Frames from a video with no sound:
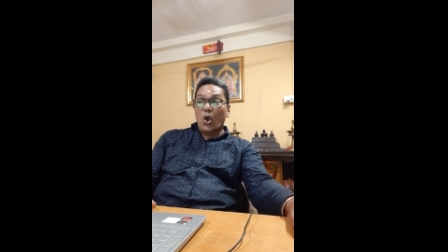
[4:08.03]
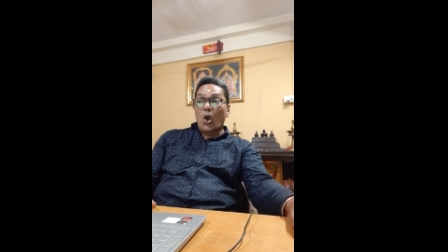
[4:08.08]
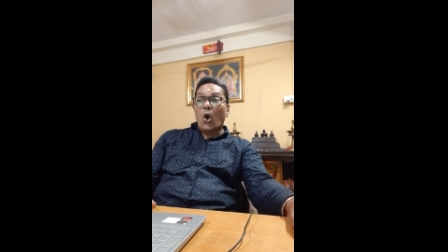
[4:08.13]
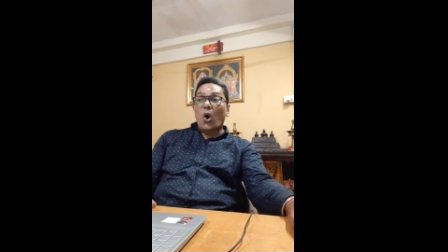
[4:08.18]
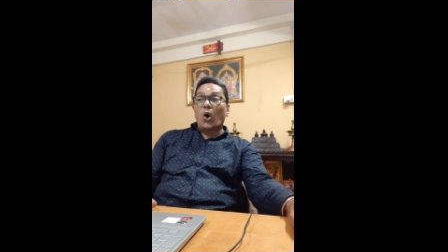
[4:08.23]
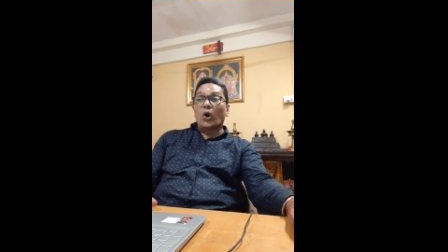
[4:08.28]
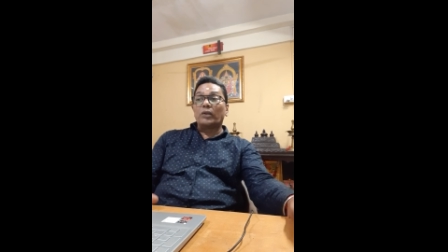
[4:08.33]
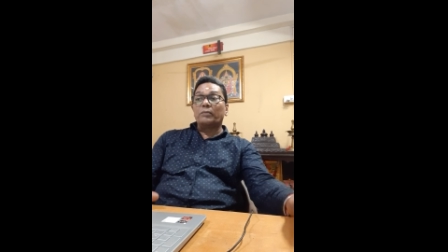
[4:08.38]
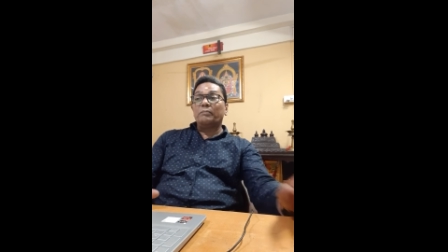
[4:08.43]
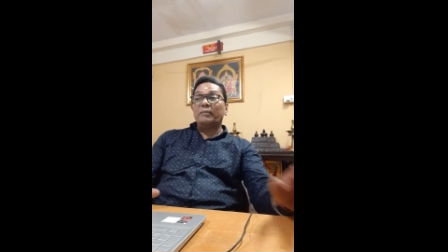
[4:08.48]

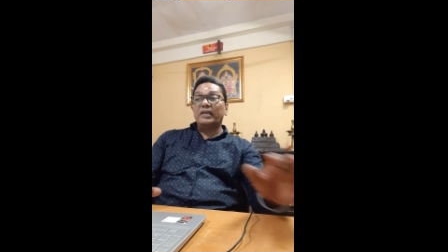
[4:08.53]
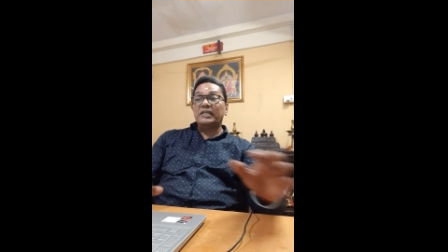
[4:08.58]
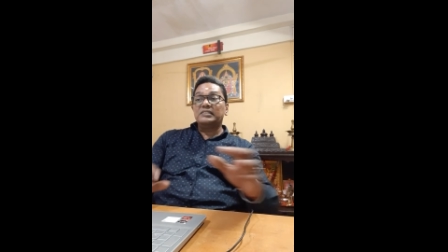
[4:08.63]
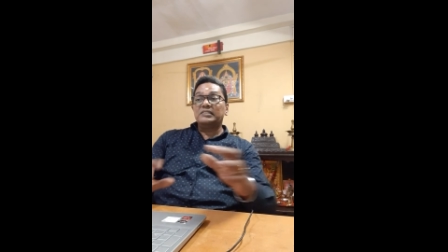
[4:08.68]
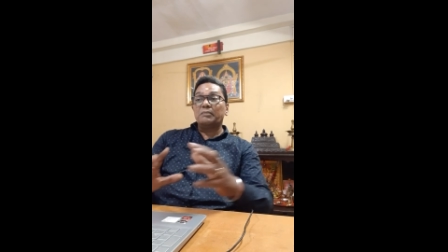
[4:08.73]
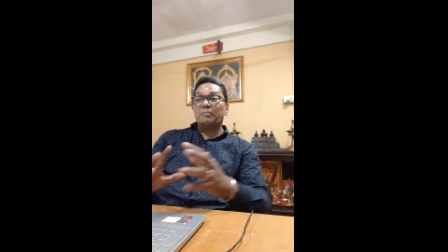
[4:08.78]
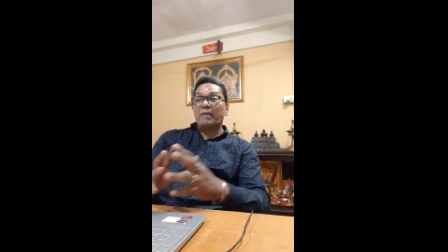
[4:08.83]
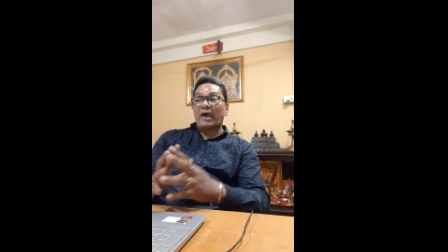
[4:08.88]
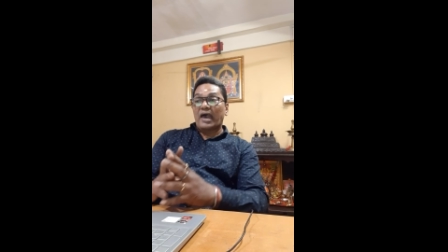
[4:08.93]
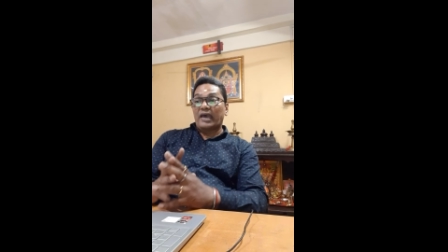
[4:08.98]
or may
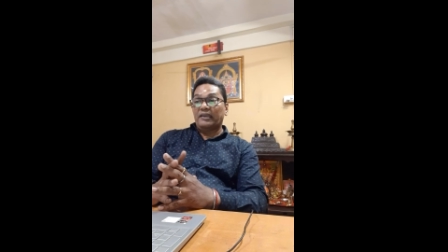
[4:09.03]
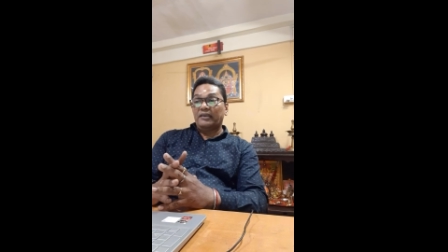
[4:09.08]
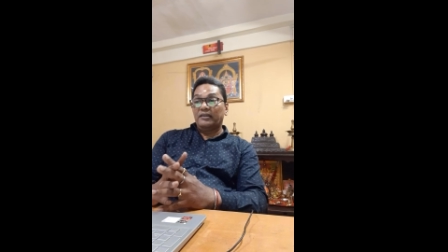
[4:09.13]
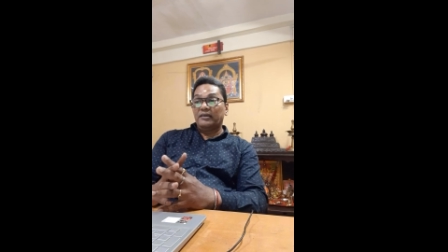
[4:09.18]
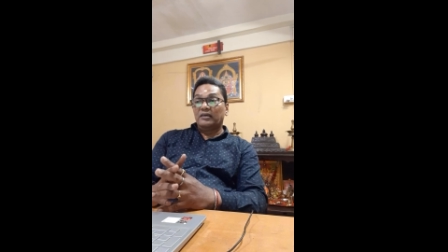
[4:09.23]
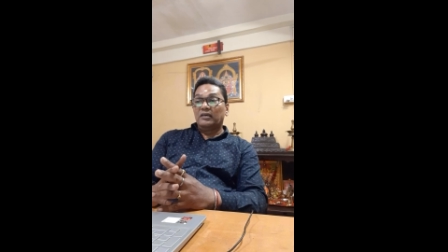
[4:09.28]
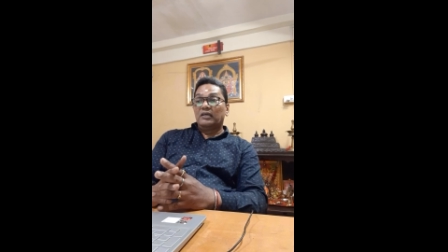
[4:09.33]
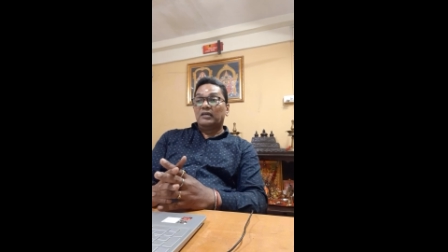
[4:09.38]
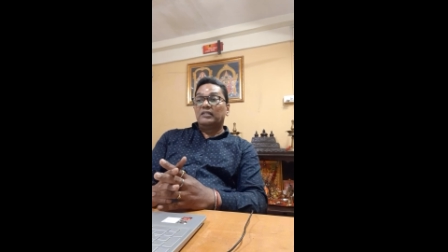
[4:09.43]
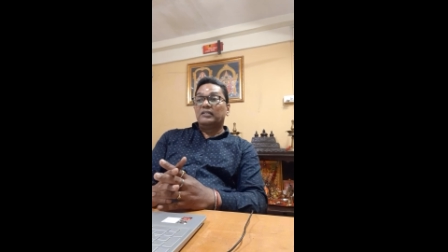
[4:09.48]
demand
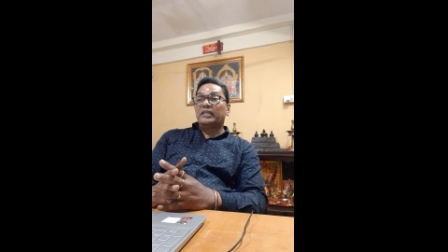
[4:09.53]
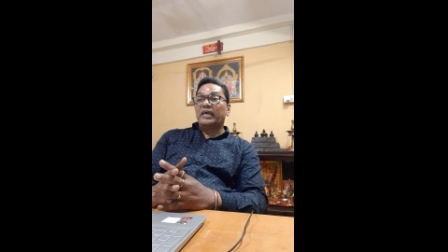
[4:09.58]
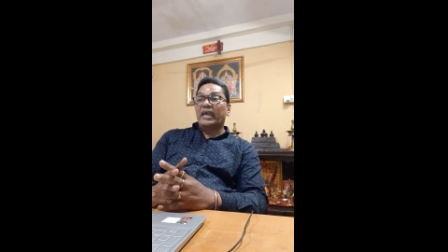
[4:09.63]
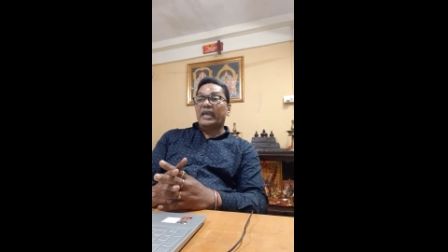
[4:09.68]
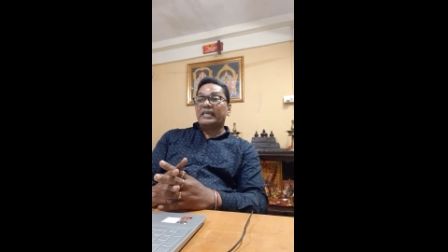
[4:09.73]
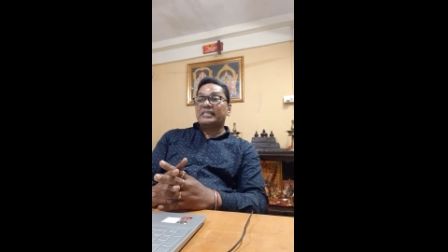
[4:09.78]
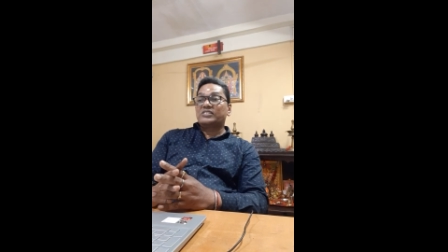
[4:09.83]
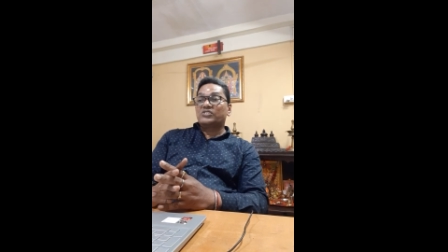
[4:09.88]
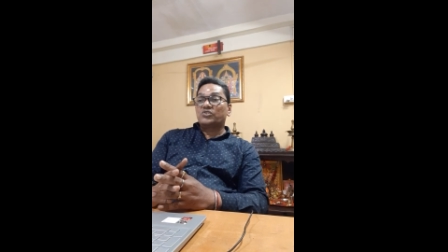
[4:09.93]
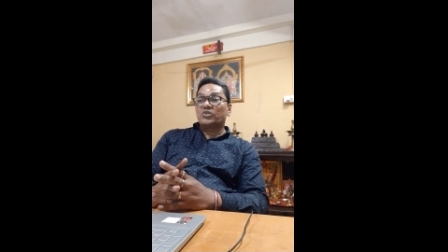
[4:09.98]
the
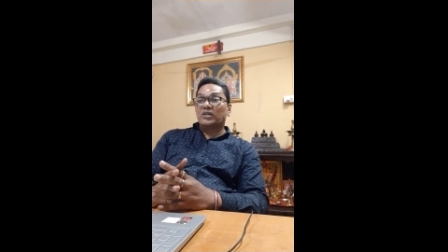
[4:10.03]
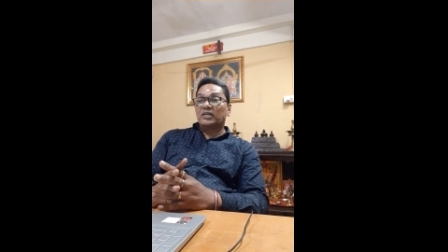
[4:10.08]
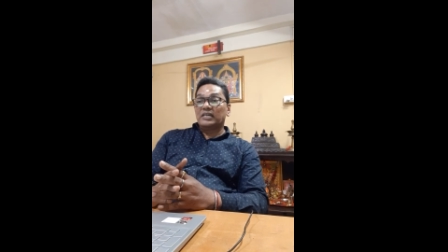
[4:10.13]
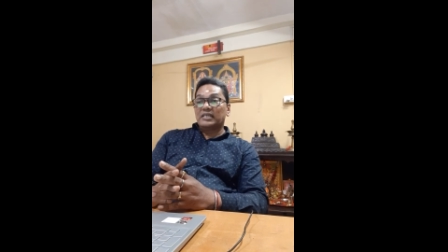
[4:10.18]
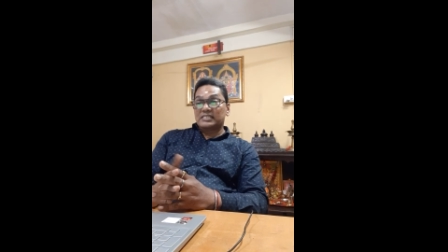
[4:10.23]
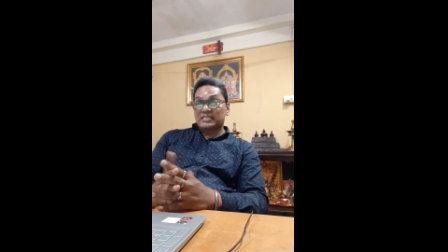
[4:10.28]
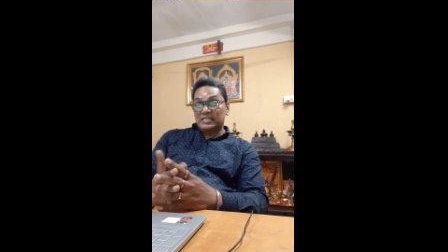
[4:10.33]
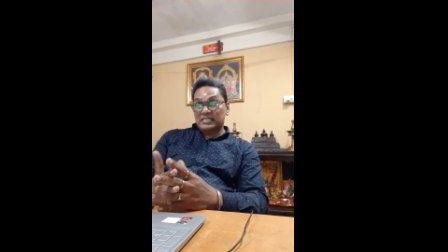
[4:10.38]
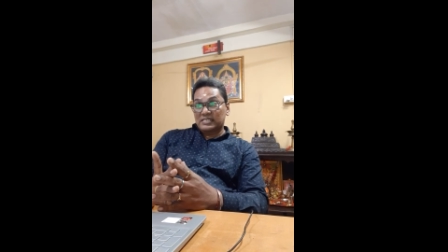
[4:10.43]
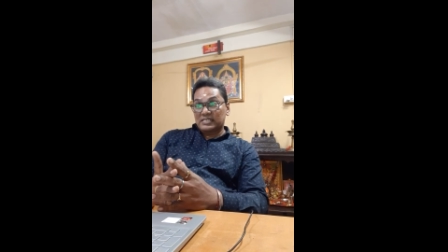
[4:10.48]
extra
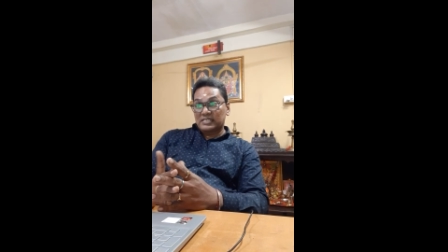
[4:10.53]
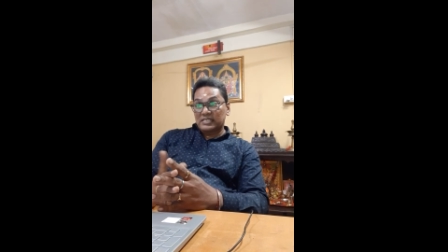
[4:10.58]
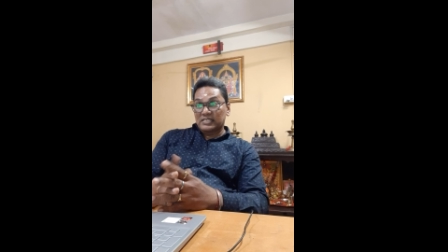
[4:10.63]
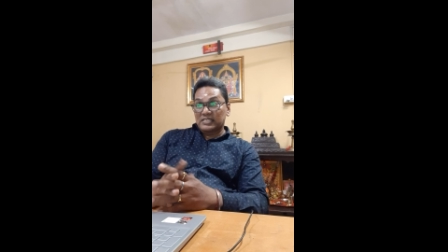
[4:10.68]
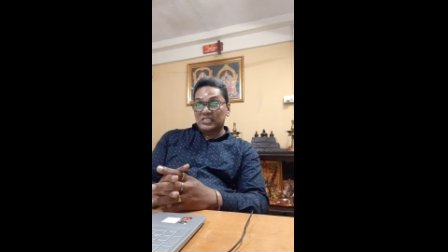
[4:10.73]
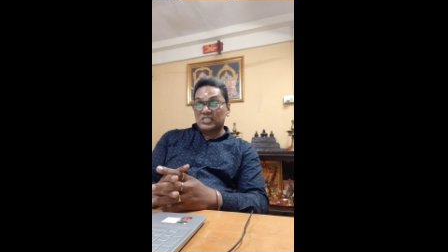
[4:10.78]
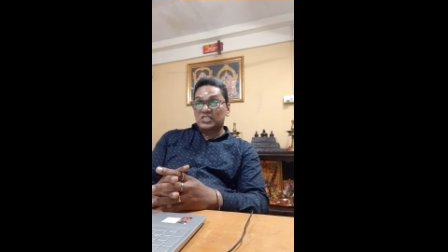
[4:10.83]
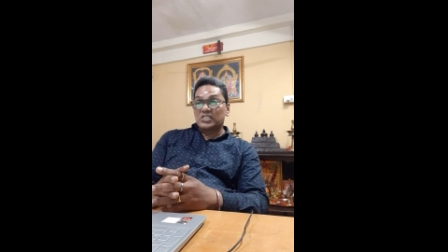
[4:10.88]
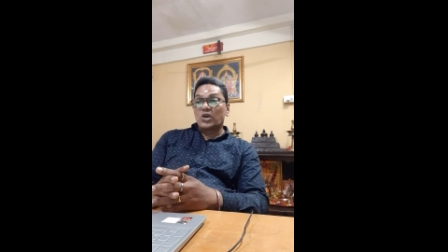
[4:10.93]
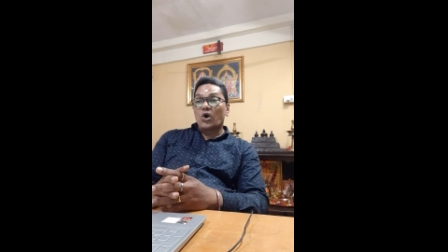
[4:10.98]

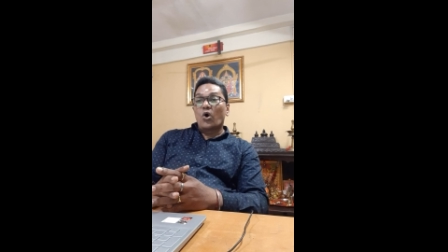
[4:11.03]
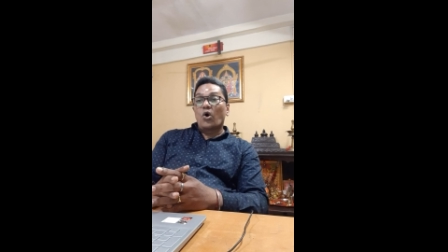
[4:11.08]
assistance